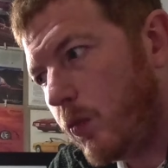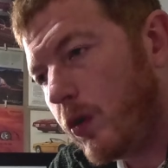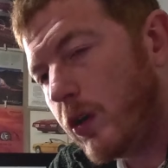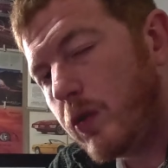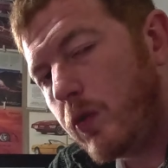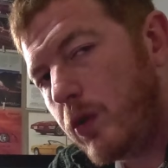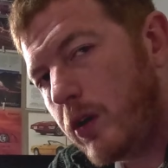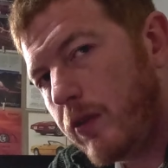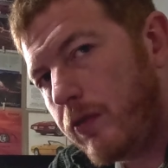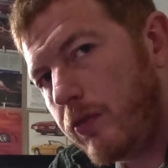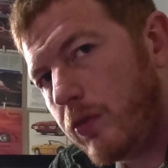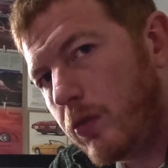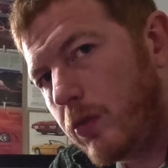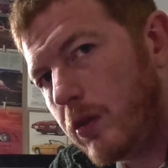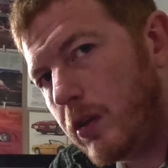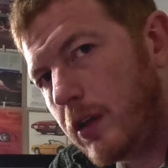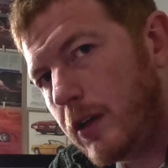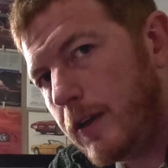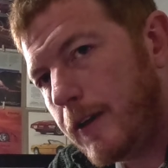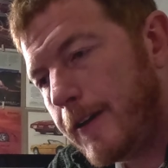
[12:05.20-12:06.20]

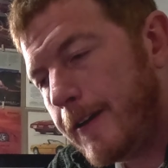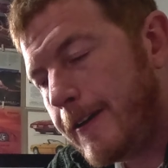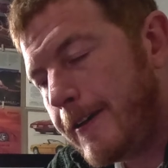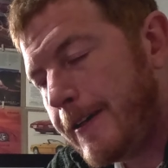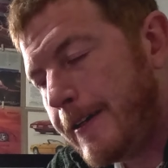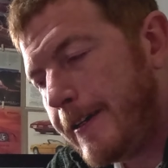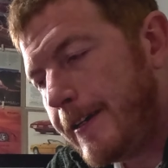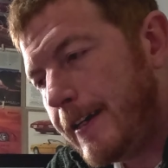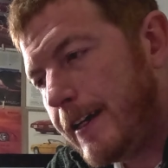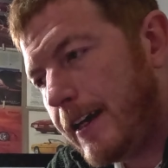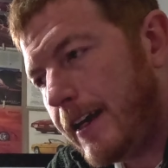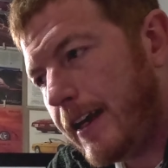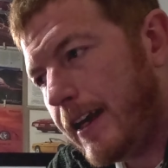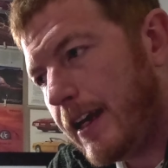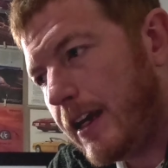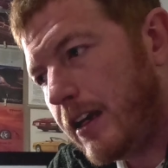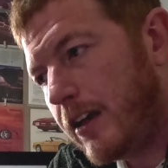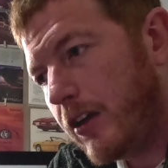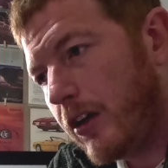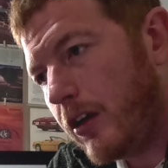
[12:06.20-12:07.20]
124,
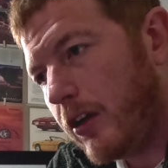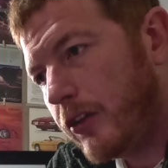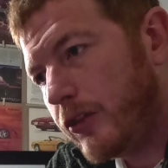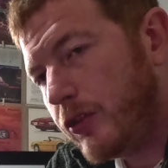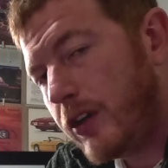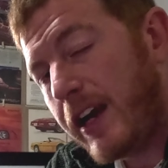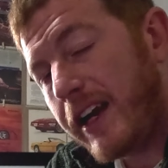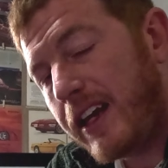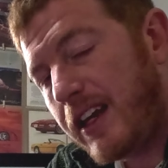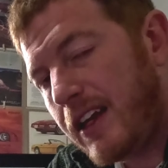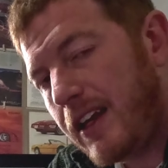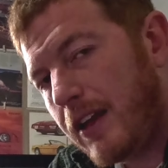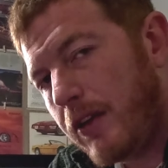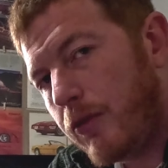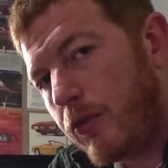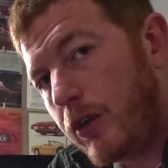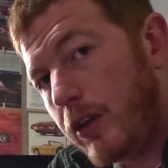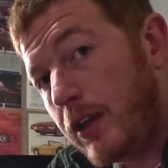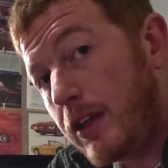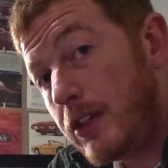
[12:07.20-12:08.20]
and I'll drag it again
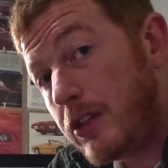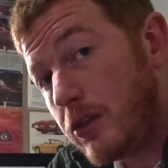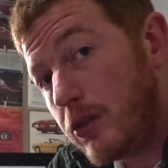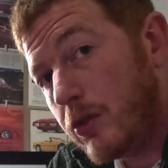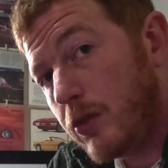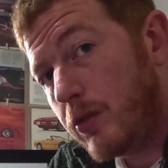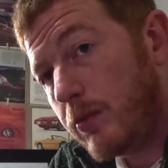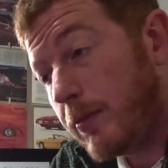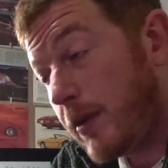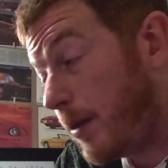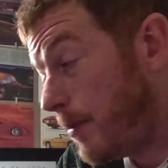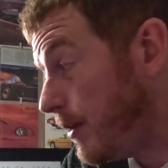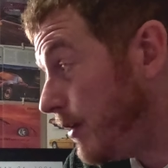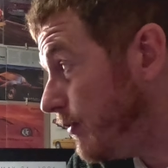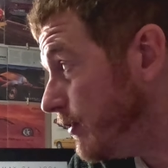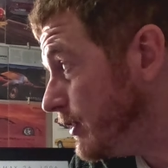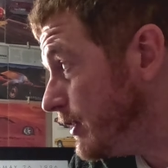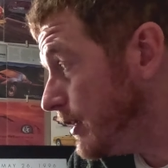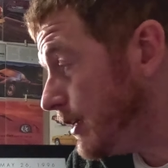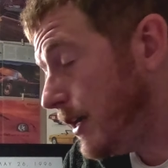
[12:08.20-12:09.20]
really soon, maybe
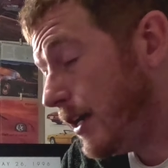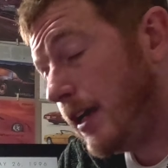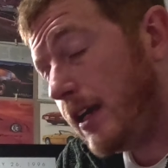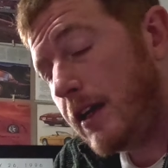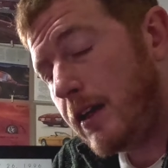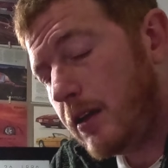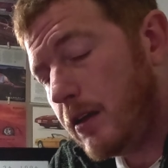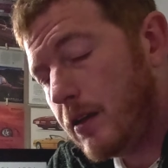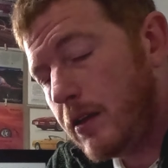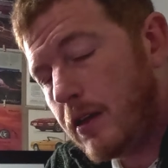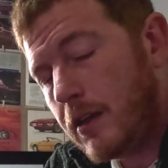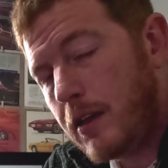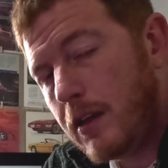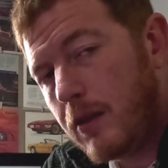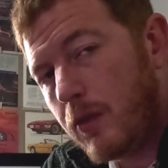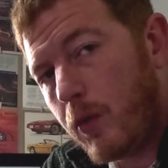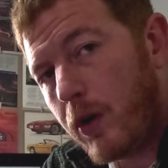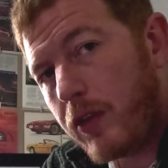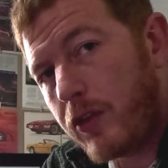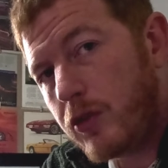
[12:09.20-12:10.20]
even today.
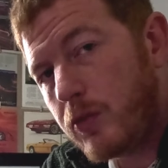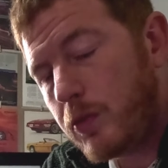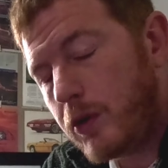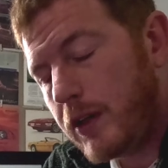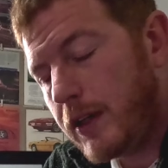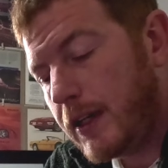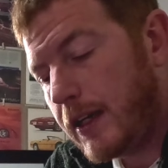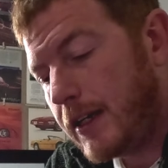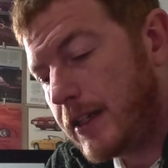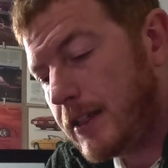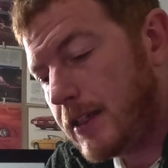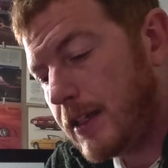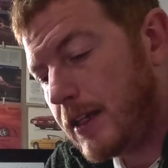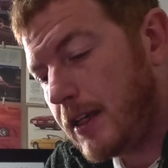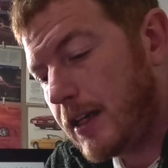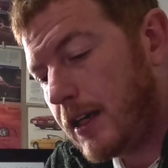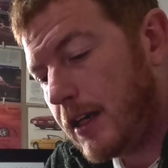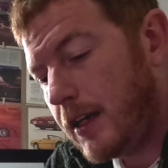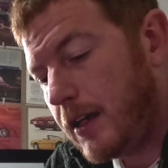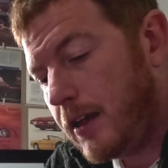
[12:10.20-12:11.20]
Weather's pretty nice
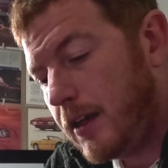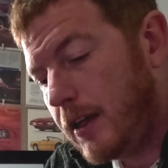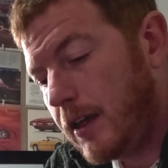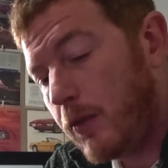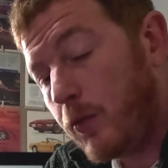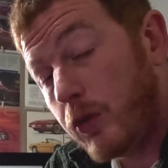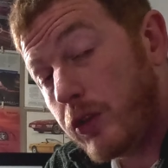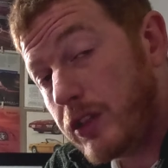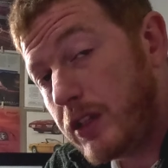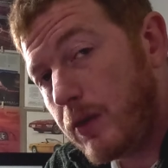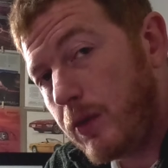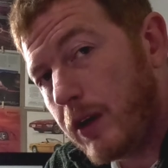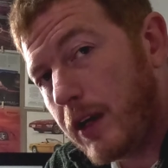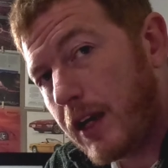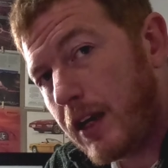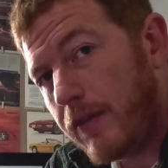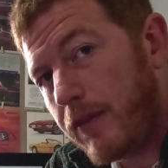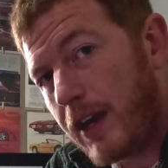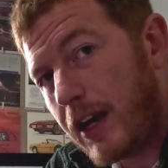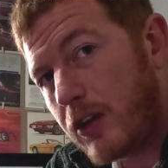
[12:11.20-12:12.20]
today, and we'll see what
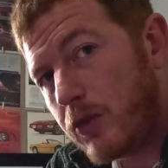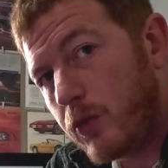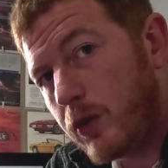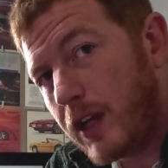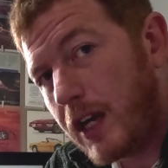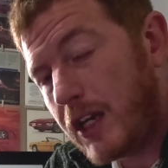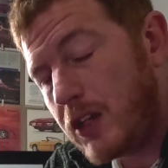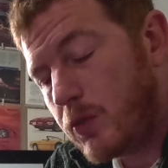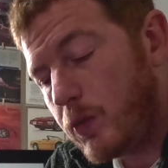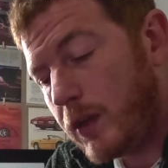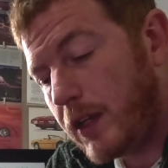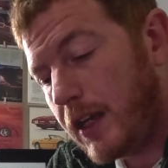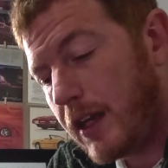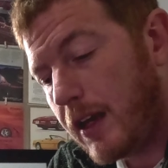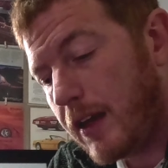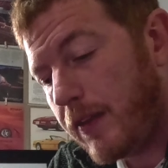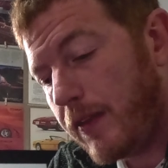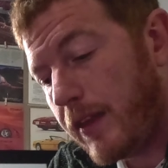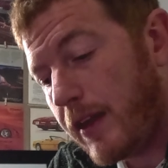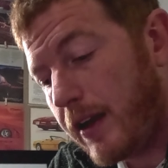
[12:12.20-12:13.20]
kind of actual gains we get
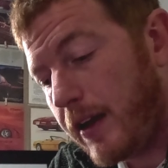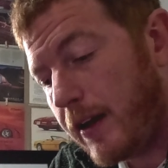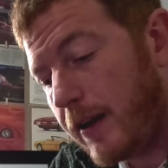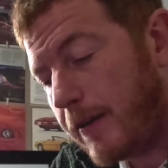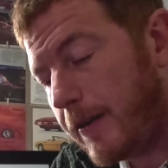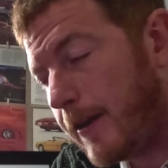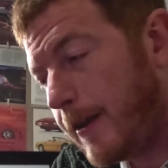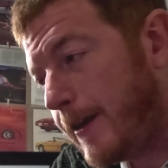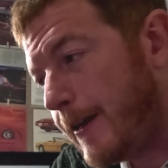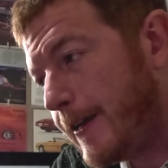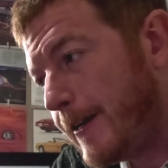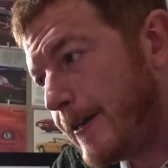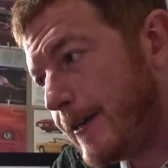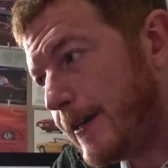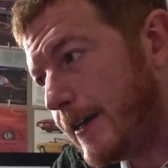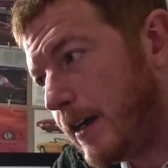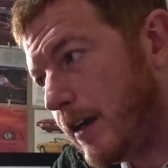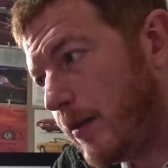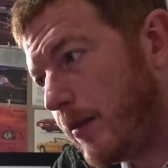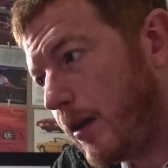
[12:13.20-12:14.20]
in that.
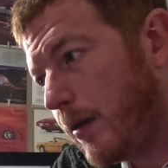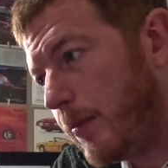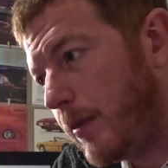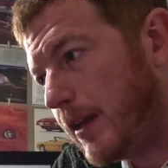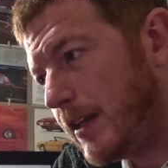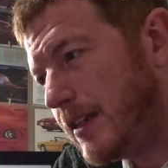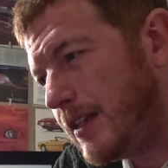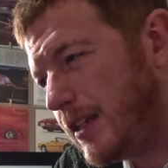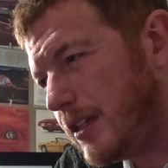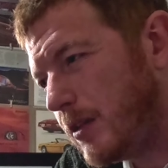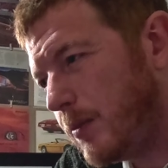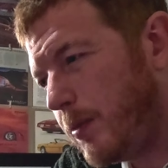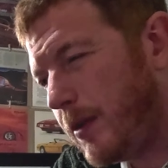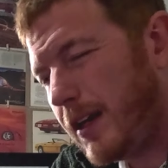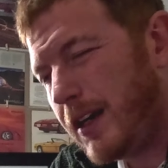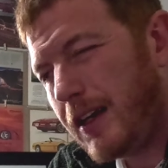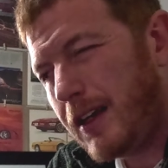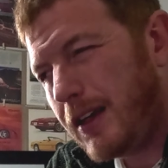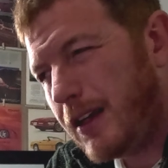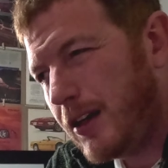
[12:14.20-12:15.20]
I'm
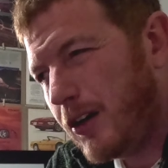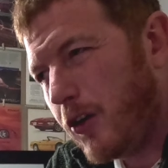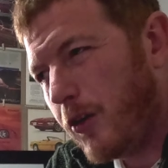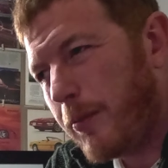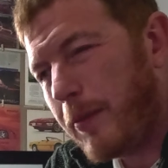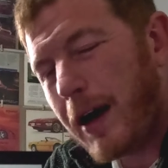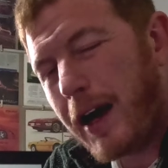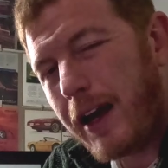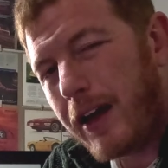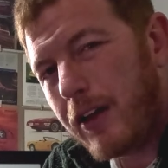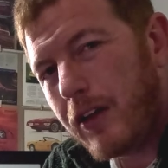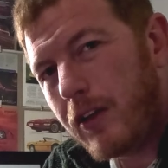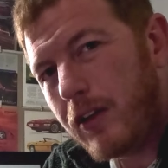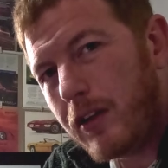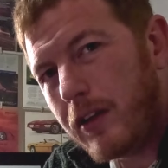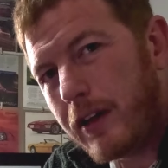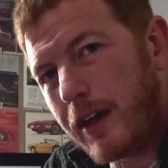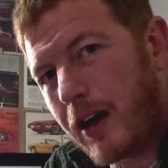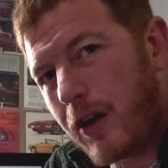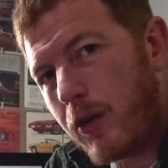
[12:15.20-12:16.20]
anticipating, a
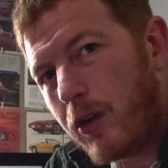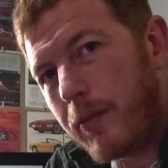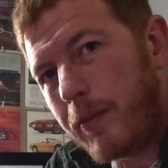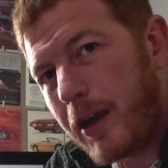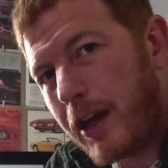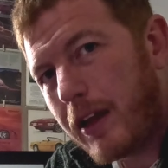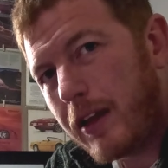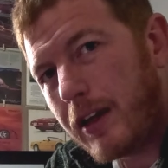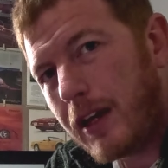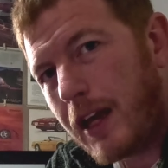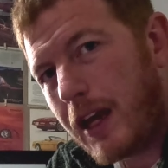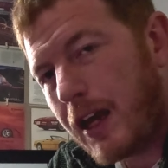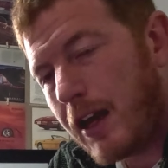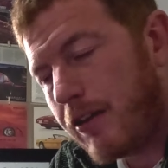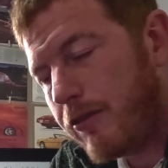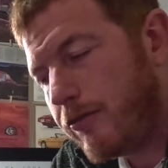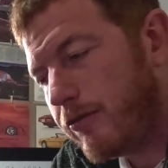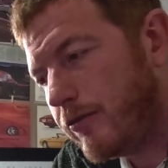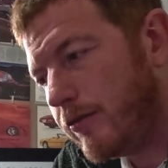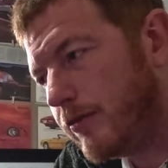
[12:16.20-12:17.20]
mile an hour, mile and a
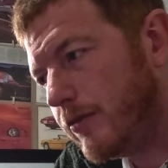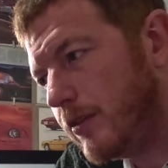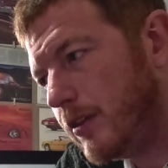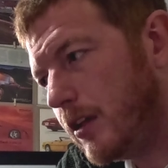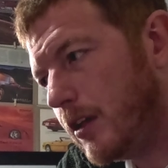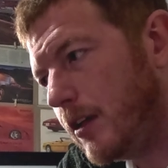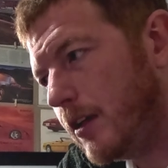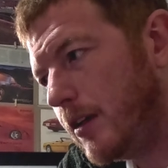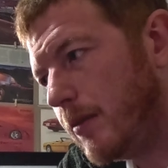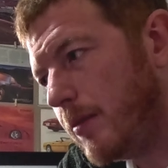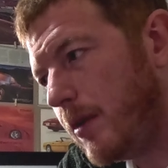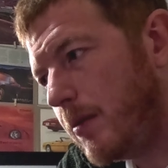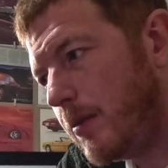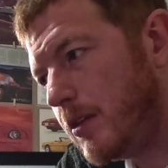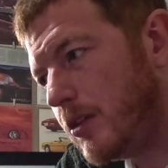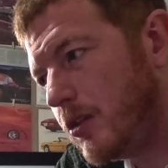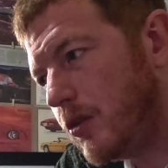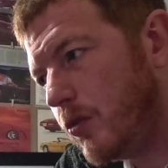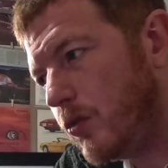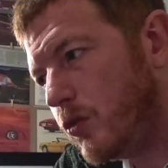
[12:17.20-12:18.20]
half, maybe
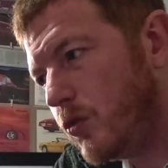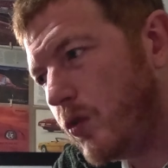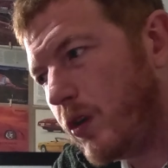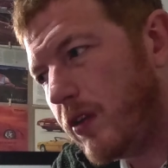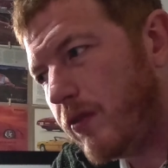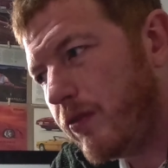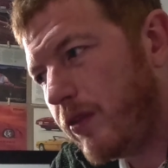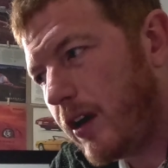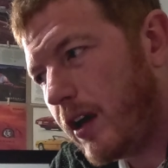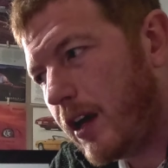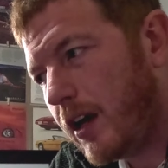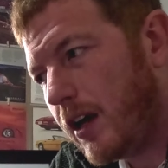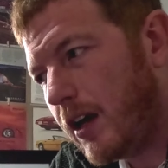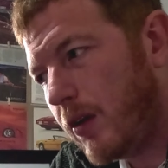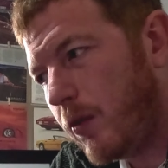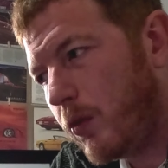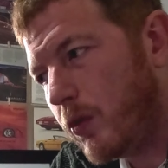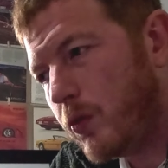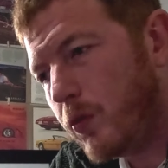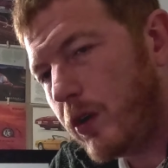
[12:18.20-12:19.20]
so
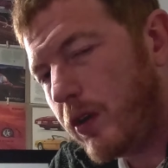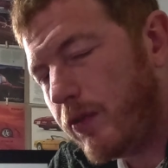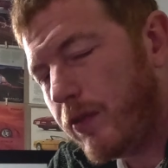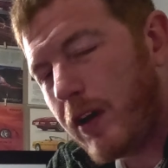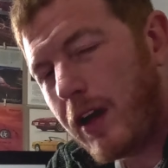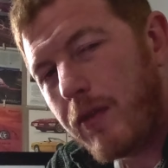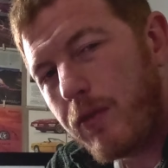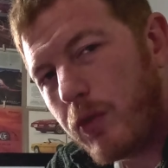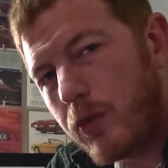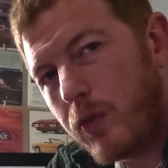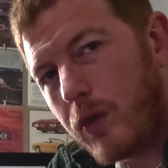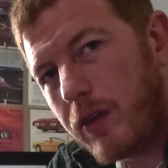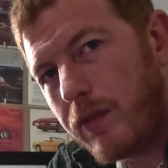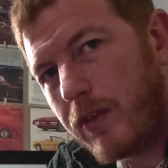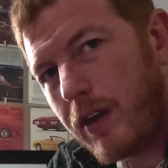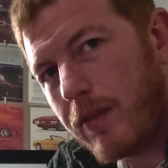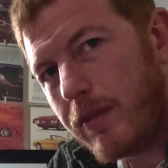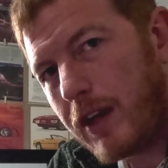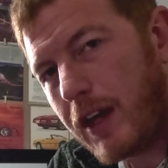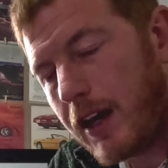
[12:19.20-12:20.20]
125
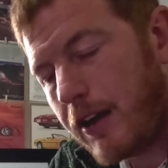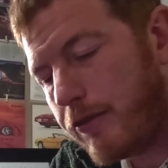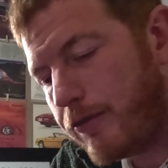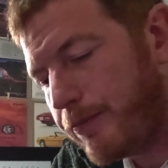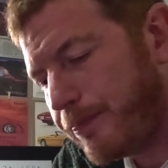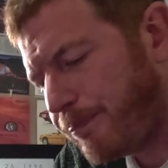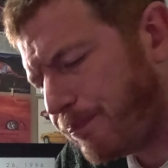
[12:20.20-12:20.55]
and a half.